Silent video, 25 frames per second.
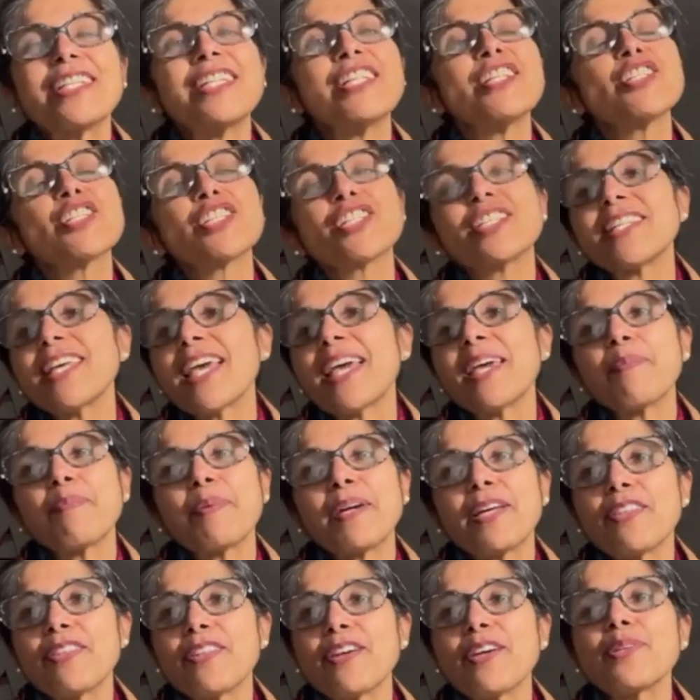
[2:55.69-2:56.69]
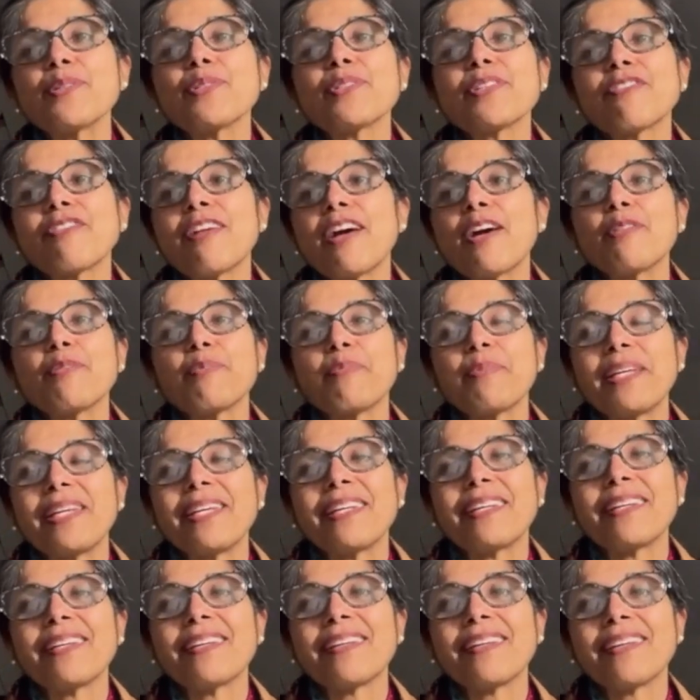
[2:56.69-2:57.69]
each day by those around
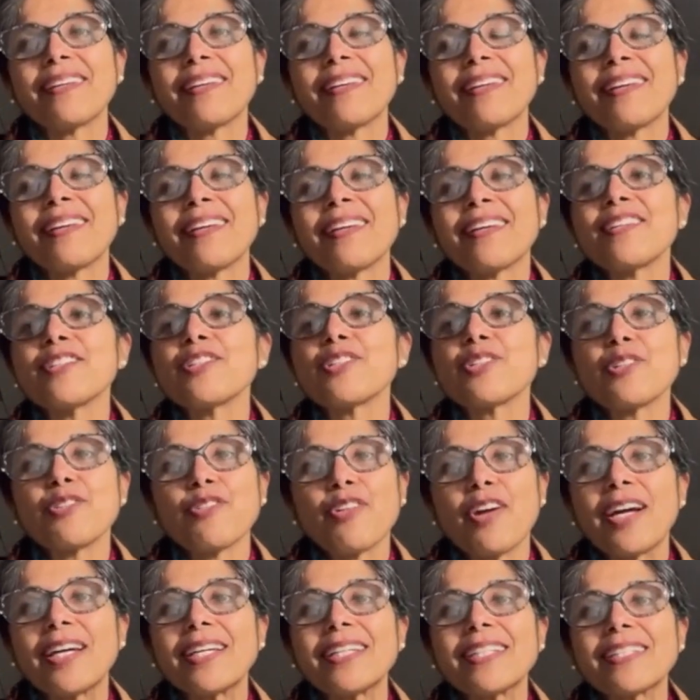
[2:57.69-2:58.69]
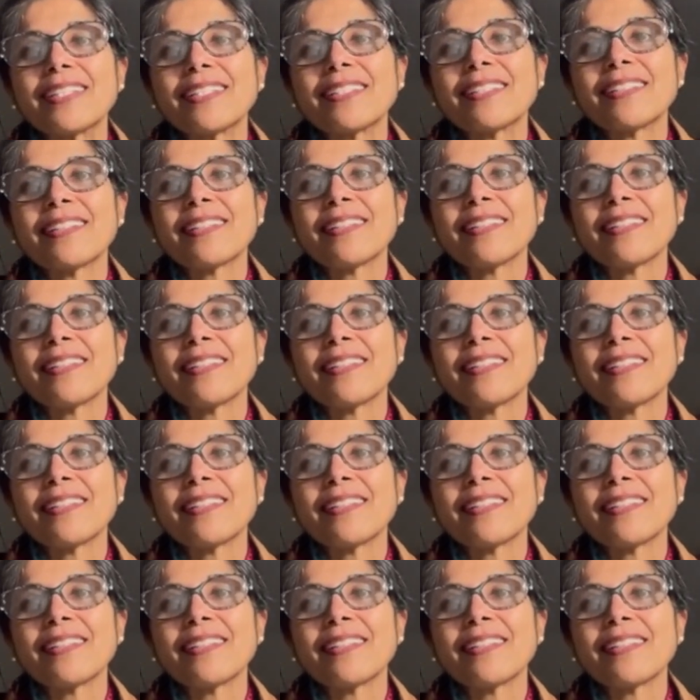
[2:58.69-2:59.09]
me to write,